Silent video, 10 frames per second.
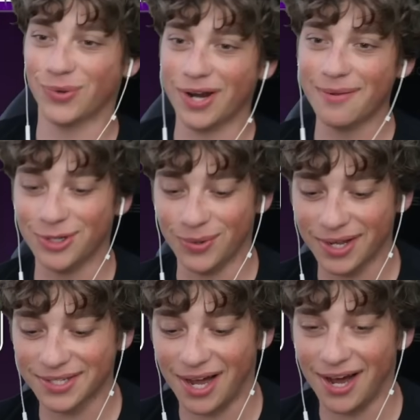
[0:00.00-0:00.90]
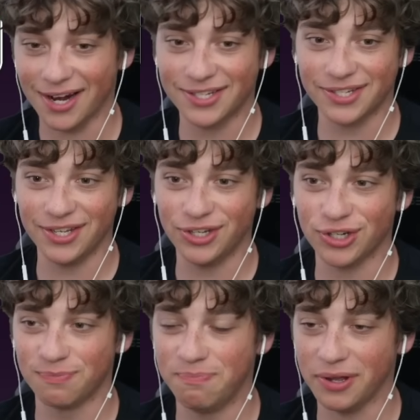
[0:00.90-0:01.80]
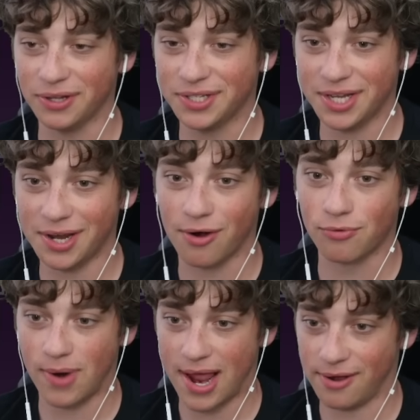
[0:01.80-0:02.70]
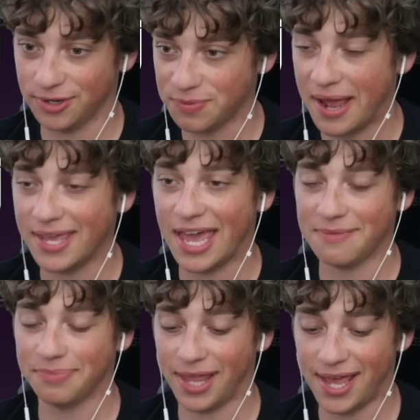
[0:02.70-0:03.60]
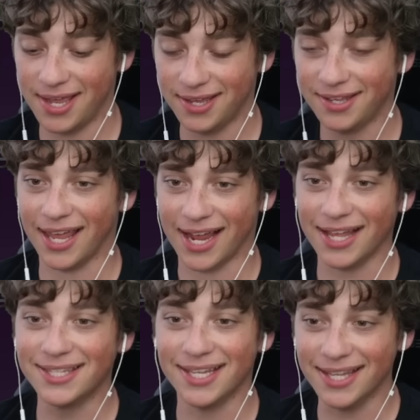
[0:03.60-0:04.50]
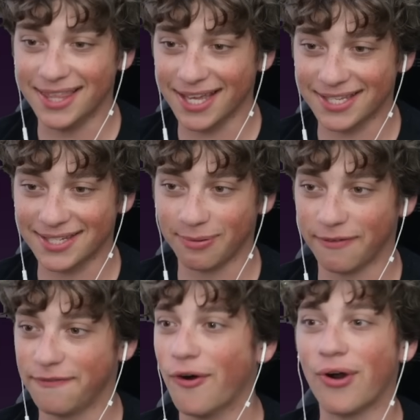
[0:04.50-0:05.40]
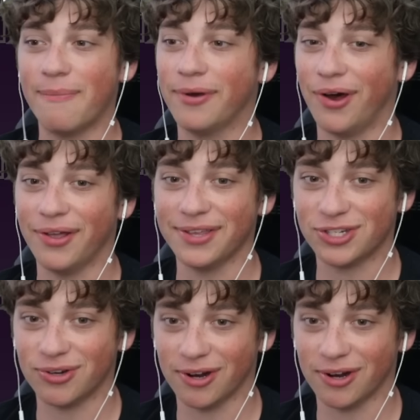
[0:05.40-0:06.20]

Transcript: So what I'm doing is honestly just building around my gameplay. Like I did this before I built all these